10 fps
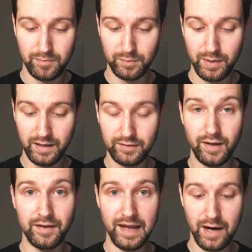pick a
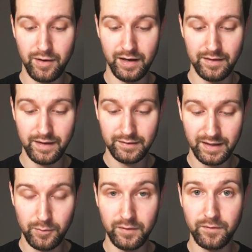certain area like this. So you
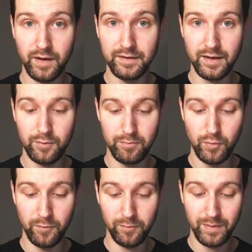want to find out more
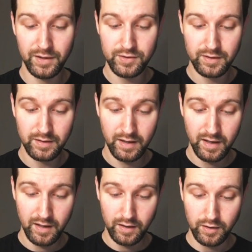information.
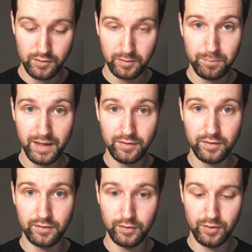You can just pinch to
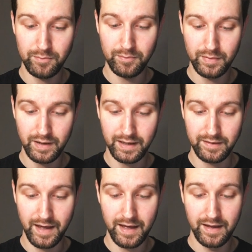zoom like
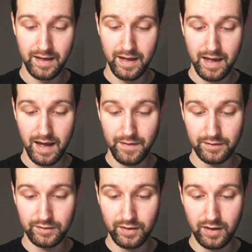that and then
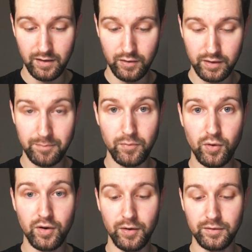start looking more
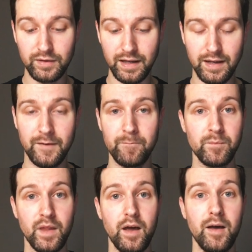closely
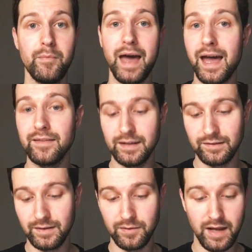um, at this
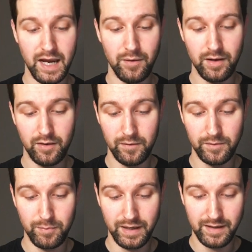different area of the
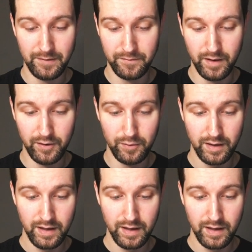PDF file,